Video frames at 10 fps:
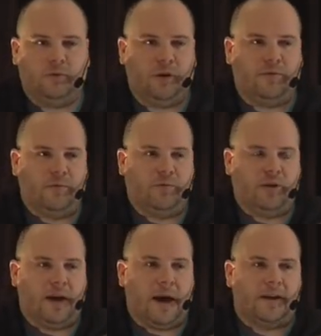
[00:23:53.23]
You have
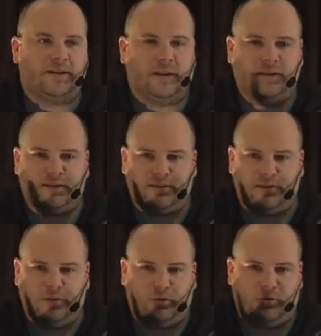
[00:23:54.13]
complete access
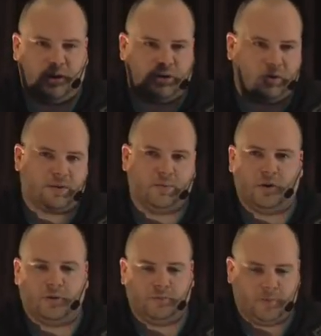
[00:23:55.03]
to the address
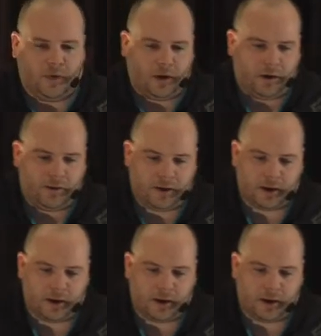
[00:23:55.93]
book, and